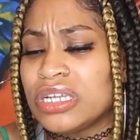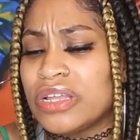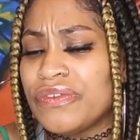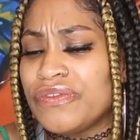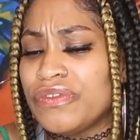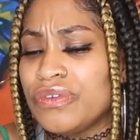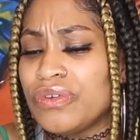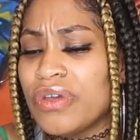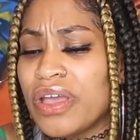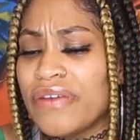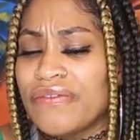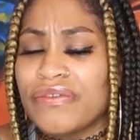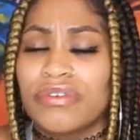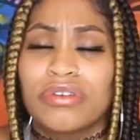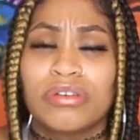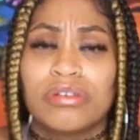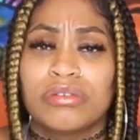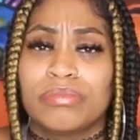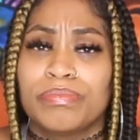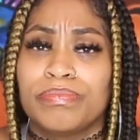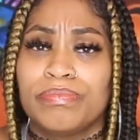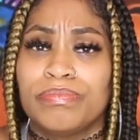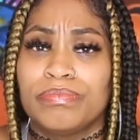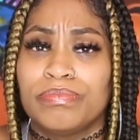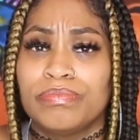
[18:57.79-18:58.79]
If you ever
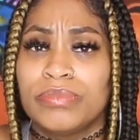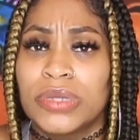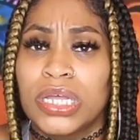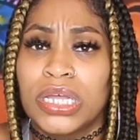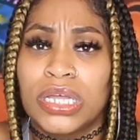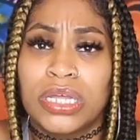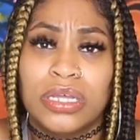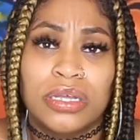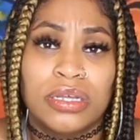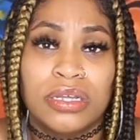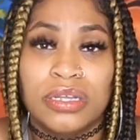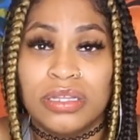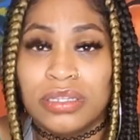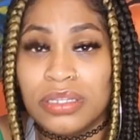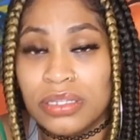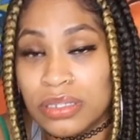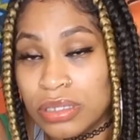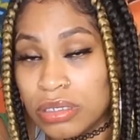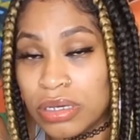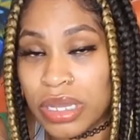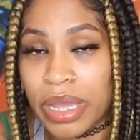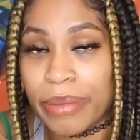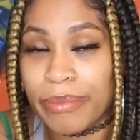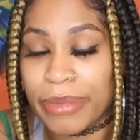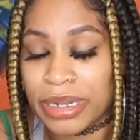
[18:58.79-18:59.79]

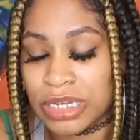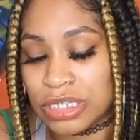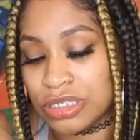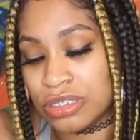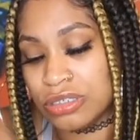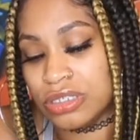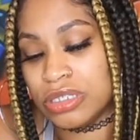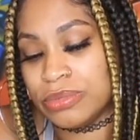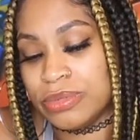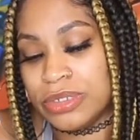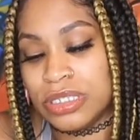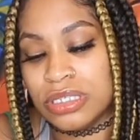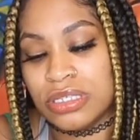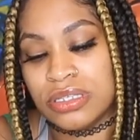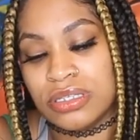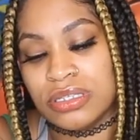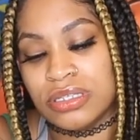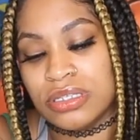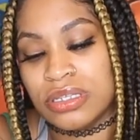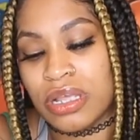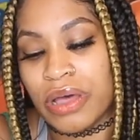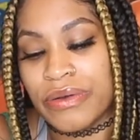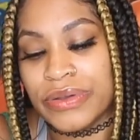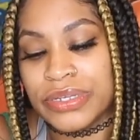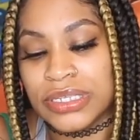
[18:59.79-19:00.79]
look at my description,
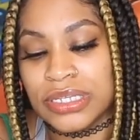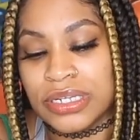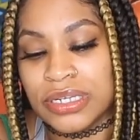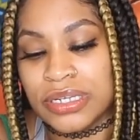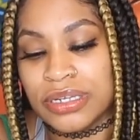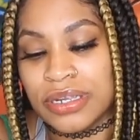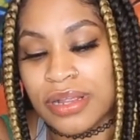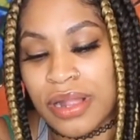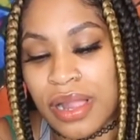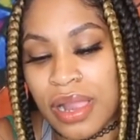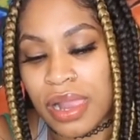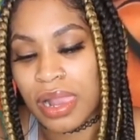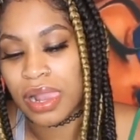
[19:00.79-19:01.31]
it's always in there.